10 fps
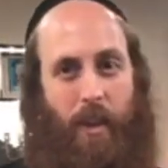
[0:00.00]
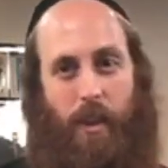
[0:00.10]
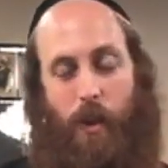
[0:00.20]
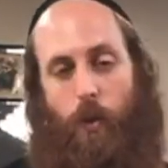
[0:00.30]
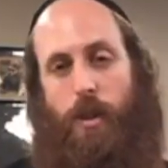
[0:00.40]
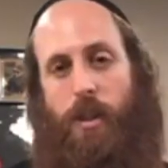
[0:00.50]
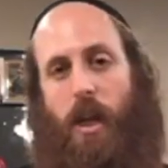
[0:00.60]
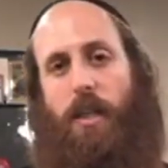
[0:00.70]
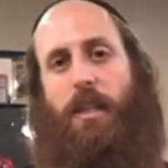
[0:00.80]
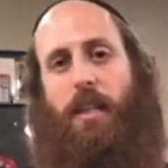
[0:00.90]
So we're
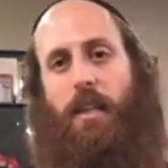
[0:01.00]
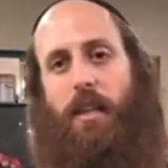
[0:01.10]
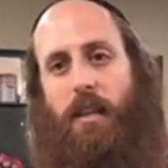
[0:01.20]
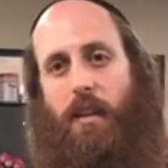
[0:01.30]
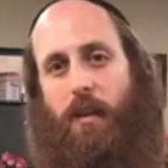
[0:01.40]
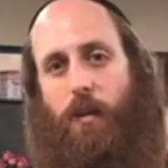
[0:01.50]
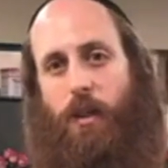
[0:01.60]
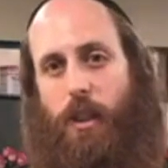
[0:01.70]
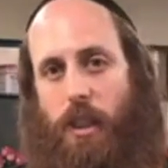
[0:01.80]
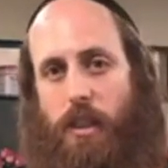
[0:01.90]
starting. We're
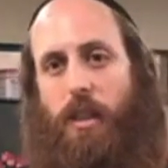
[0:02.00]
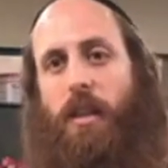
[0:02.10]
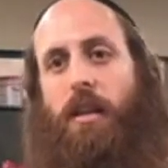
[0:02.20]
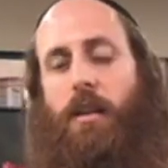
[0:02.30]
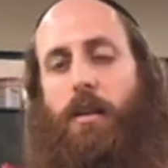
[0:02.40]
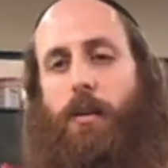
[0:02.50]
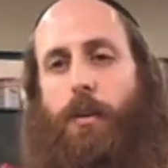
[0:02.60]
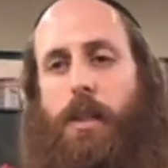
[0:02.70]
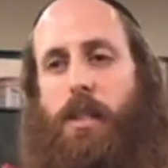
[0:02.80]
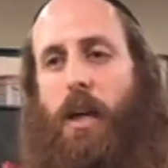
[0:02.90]
just
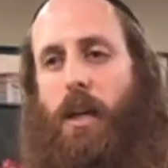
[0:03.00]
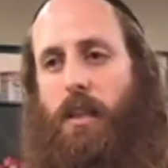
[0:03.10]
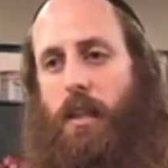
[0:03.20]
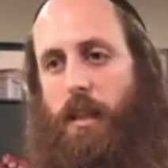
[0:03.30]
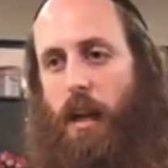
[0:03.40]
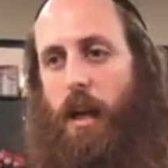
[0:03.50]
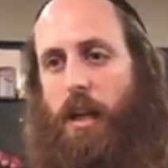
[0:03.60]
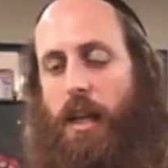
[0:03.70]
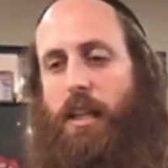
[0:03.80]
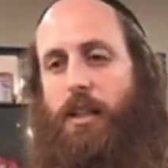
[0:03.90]
restarting our
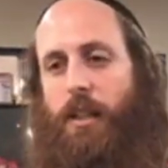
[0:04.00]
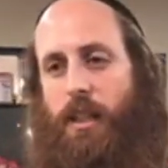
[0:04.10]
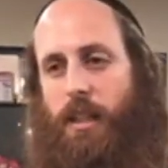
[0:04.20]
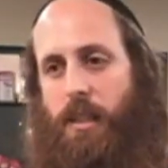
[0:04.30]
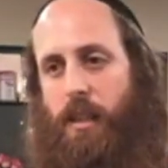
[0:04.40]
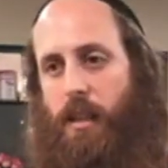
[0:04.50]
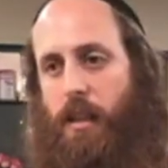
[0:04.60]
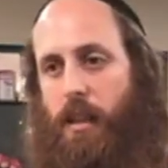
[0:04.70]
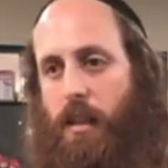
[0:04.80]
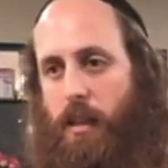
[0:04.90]
engines.
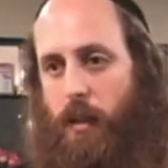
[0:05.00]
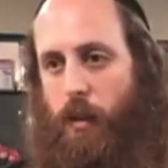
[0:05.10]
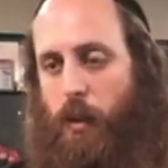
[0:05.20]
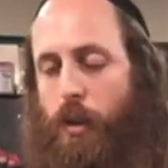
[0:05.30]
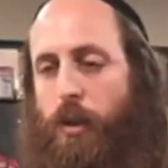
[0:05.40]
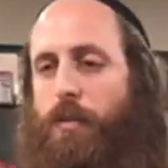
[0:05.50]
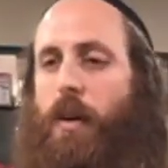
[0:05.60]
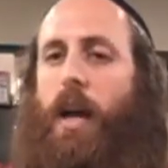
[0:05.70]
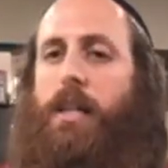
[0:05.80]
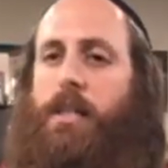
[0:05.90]
To do
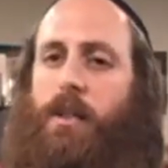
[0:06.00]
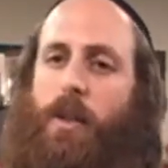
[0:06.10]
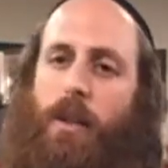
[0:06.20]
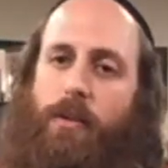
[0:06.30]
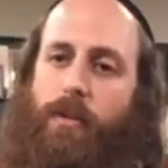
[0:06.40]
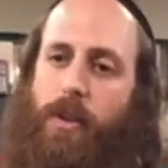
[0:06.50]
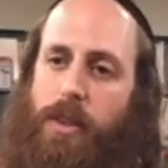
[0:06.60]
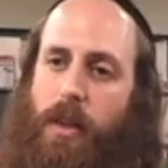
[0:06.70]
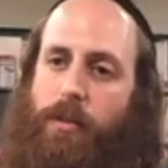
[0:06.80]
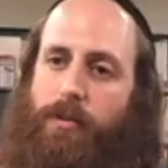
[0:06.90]
tshuva, it's to give
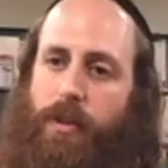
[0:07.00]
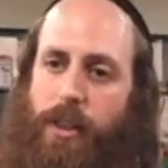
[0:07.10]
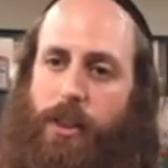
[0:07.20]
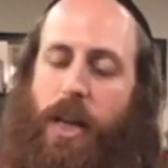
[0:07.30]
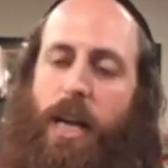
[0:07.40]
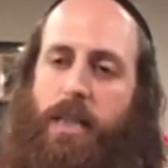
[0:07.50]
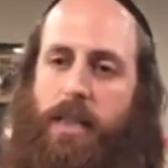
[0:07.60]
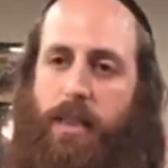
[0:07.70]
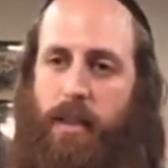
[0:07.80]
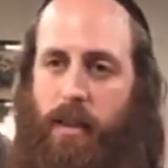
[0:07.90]
yourself a
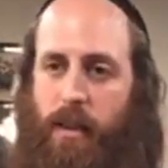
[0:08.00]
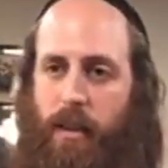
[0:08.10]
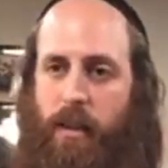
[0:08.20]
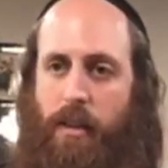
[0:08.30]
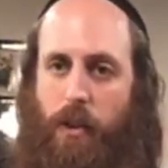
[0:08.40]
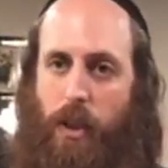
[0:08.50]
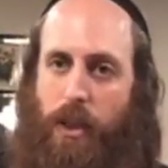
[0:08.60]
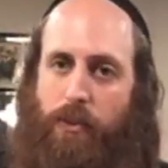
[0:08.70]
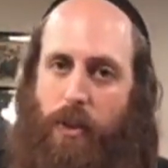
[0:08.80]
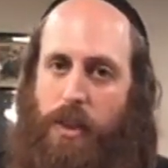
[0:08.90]
chance. To
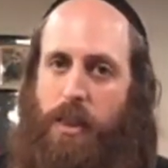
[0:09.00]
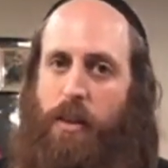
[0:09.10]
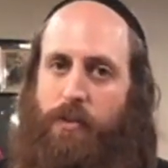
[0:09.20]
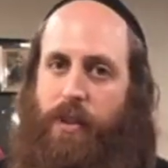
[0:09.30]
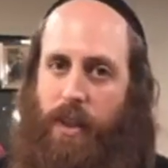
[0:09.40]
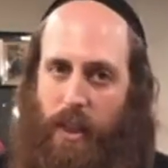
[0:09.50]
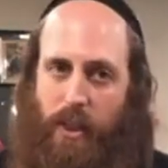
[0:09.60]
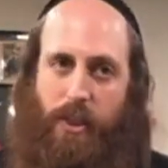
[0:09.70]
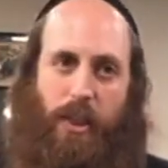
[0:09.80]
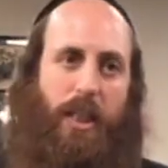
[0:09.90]
give yourself another
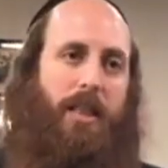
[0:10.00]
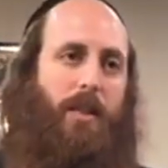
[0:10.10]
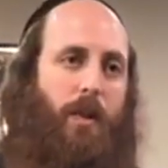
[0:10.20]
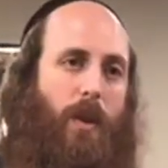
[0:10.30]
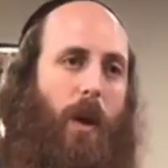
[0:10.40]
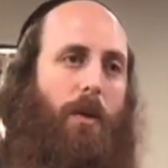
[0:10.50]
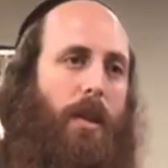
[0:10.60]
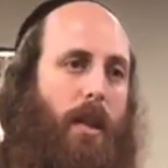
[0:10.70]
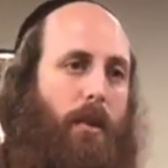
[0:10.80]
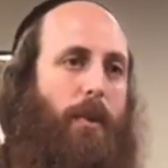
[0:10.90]
chance to know
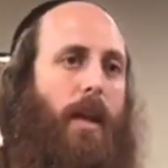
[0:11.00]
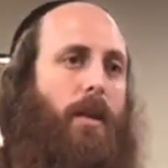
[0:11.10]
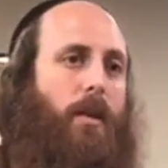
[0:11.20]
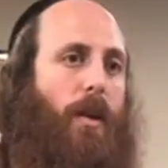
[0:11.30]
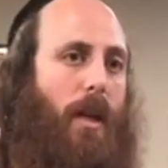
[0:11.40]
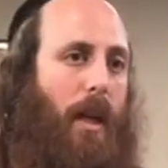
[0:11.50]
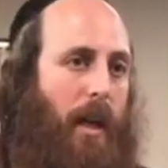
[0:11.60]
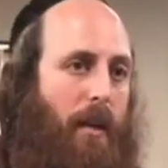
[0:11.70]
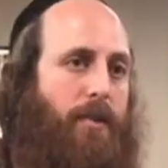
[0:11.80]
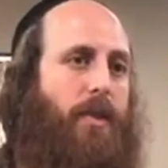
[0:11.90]
that the Creator, He
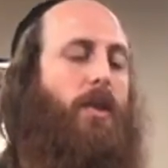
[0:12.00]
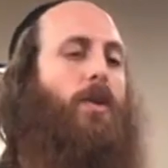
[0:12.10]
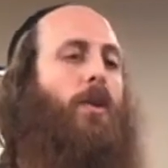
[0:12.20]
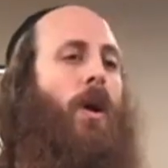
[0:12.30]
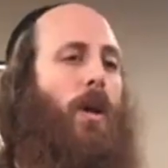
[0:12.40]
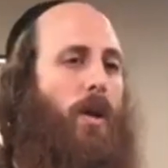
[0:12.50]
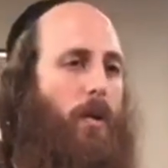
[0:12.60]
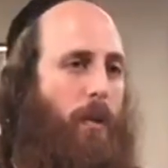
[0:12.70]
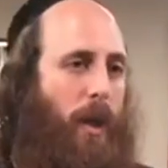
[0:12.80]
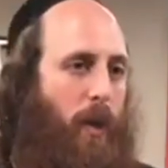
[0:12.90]
loves you
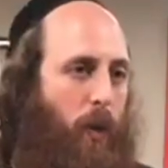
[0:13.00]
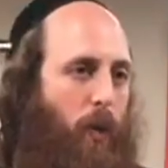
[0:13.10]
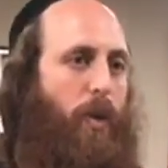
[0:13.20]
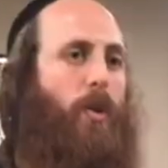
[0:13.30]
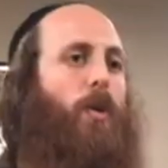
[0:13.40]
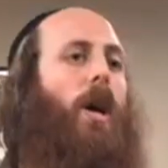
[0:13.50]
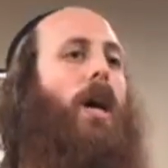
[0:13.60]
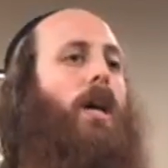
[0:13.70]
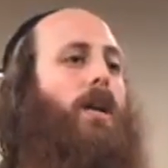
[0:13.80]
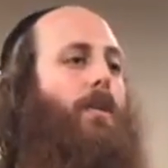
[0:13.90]
no matter who you
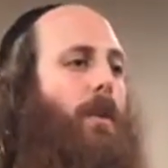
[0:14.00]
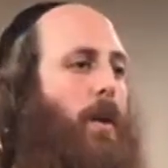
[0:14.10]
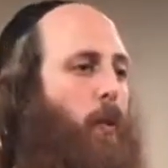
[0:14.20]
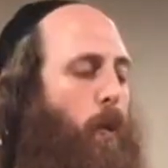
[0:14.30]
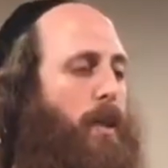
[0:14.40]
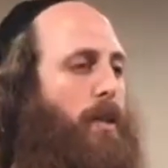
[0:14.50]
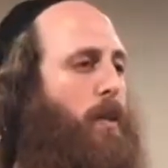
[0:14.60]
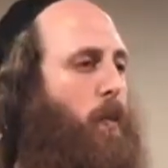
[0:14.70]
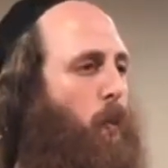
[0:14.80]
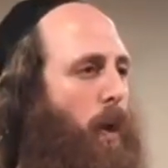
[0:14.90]
are, no matter what
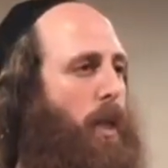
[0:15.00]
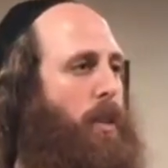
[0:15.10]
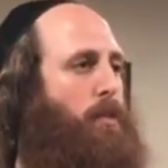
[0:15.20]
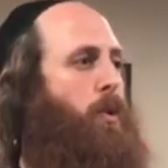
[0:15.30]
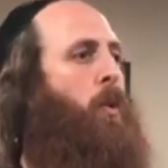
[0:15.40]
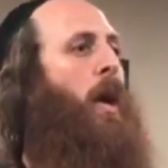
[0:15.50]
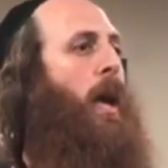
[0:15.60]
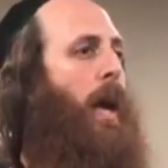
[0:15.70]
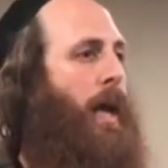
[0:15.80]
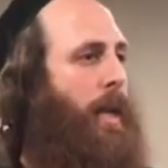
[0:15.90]
you went through,
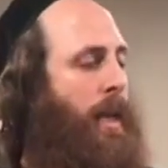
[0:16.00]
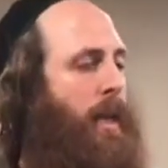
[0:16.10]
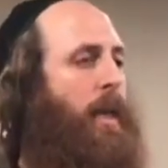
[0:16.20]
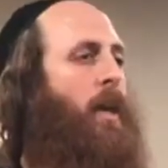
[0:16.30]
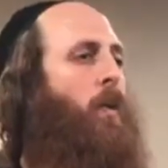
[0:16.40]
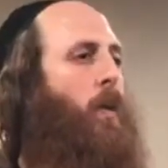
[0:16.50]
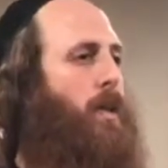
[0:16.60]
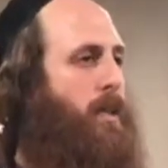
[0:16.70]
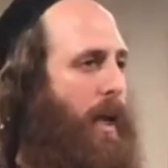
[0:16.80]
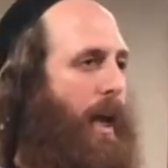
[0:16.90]
and He
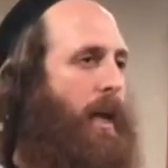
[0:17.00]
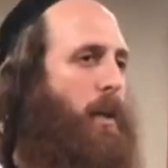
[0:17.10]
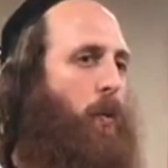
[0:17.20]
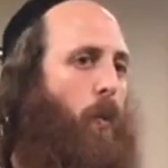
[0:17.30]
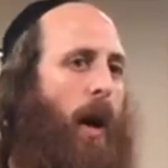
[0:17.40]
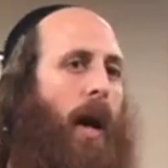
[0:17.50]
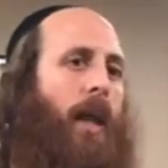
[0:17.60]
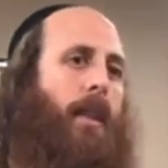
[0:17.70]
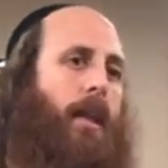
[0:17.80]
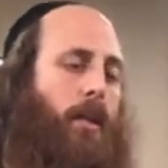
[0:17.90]
was that
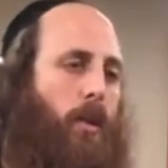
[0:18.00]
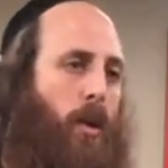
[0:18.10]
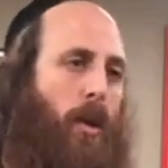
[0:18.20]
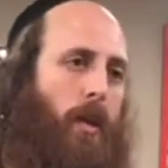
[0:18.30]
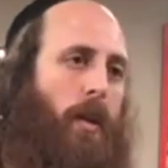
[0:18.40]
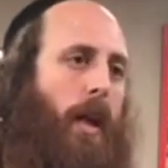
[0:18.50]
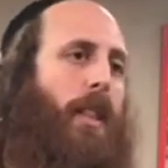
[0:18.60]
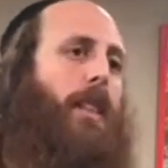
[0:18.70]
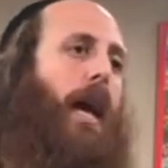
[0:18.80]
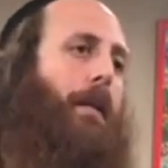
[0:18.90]
one that took you
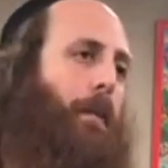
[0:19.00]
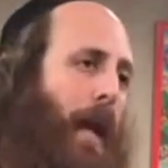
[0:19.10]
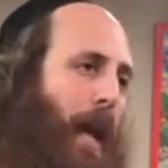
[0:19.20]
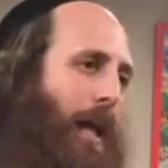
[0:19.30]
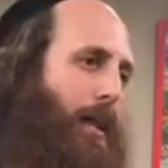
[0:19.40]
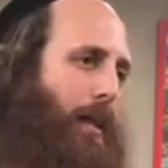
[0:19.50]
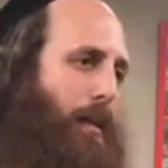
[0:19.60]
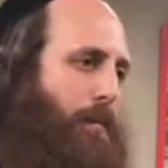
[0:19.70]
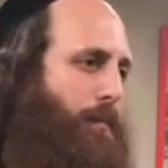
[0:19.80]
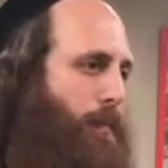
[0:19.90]
in that path.
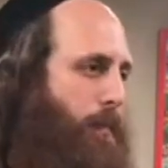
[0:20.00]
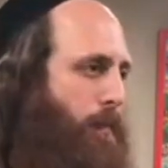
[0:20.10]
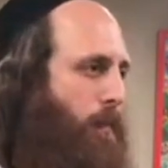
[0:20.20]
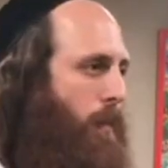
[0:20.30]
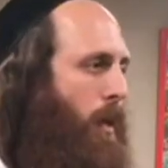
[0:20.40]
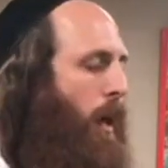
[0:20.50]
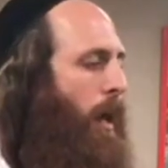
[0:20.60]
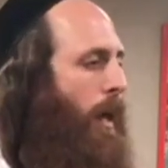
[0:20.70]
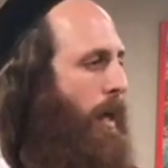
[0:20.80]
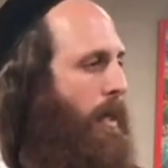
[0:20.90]

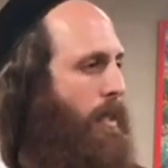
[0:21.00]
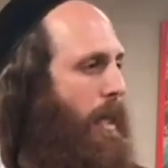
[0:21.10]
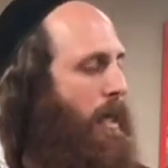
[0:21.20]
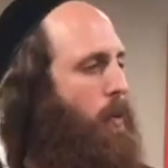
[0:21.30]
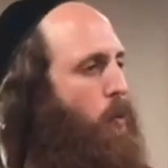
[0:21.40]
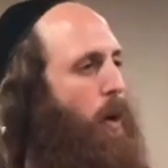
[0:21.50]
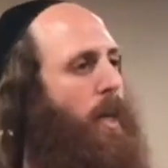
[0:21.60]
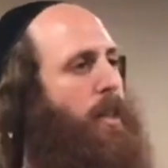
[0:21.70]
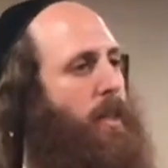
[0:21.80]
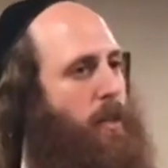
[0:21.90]
He's that
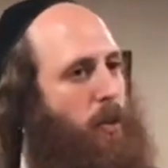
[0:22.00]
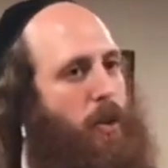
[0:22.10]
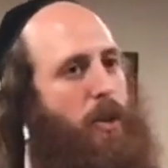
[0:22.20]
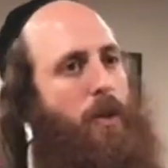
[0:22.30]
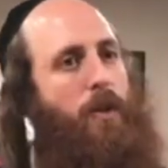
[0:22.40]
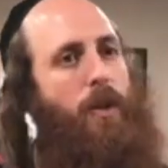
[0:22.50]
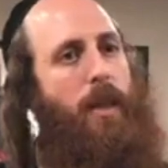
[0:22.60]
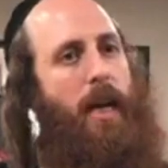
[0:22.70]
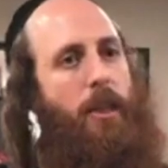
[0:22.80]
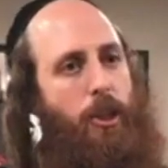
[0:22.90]
one that took you to
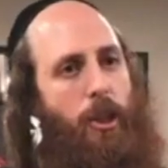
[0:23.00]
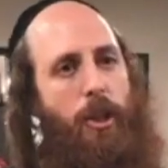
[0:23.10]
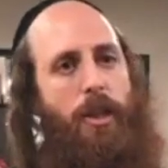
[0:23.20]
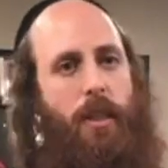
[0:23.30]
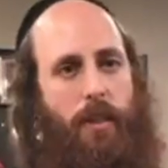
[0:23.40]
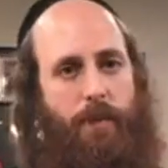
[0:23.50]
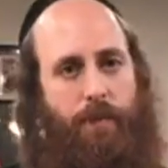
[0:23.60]
that journey.